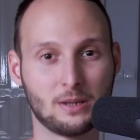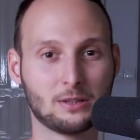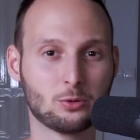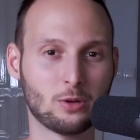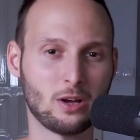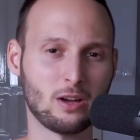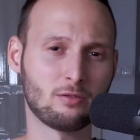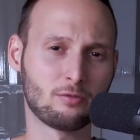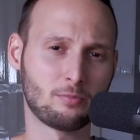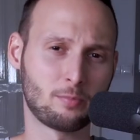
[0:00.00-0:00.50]
But
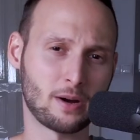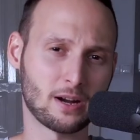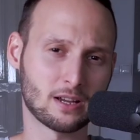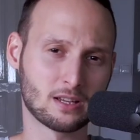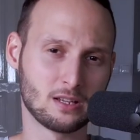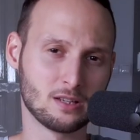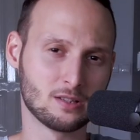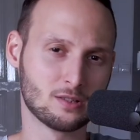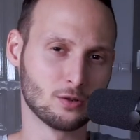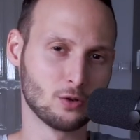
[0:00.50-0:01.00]
to have
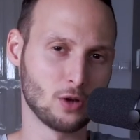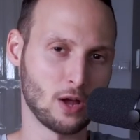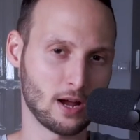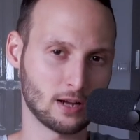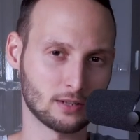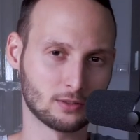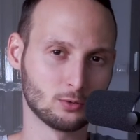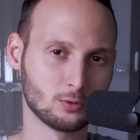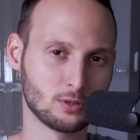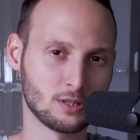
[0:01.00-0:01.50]
Brackeys
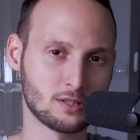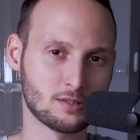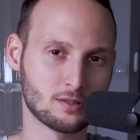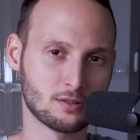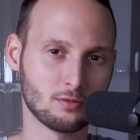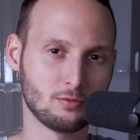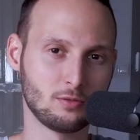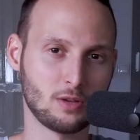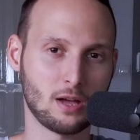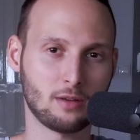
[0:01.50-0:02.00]
react to
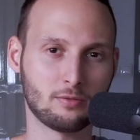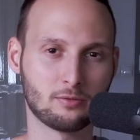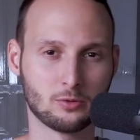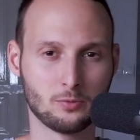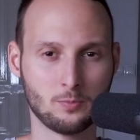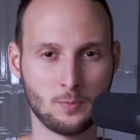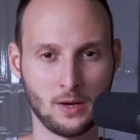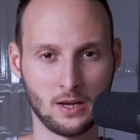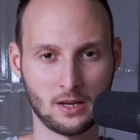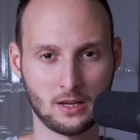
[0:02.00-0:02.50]
this, we have
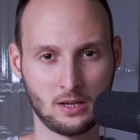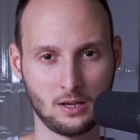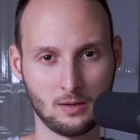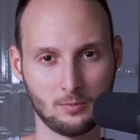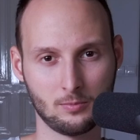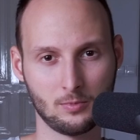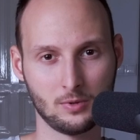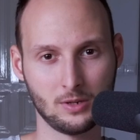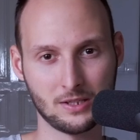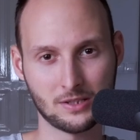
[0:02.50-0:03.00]
to make
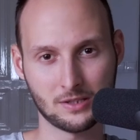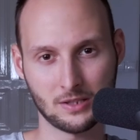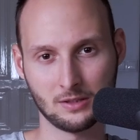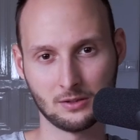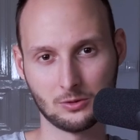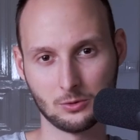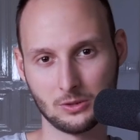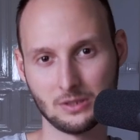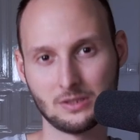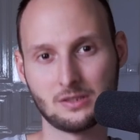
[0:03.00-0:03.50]
him
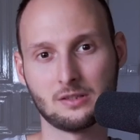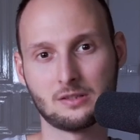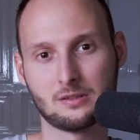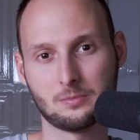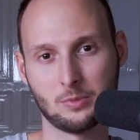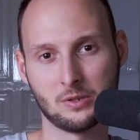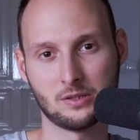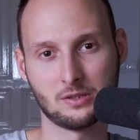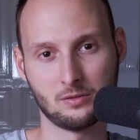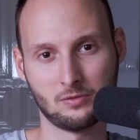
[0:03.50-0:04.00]
listen to this
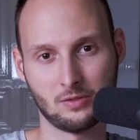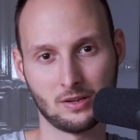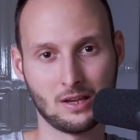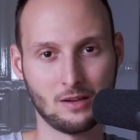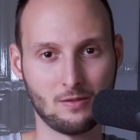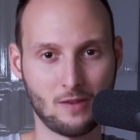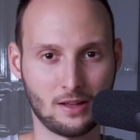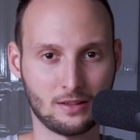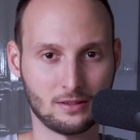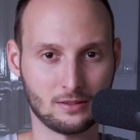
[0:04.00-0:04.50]
specific
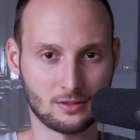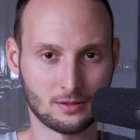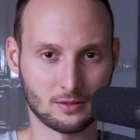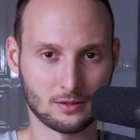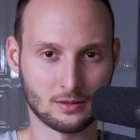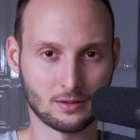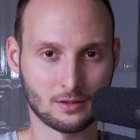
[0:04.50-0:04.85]
event.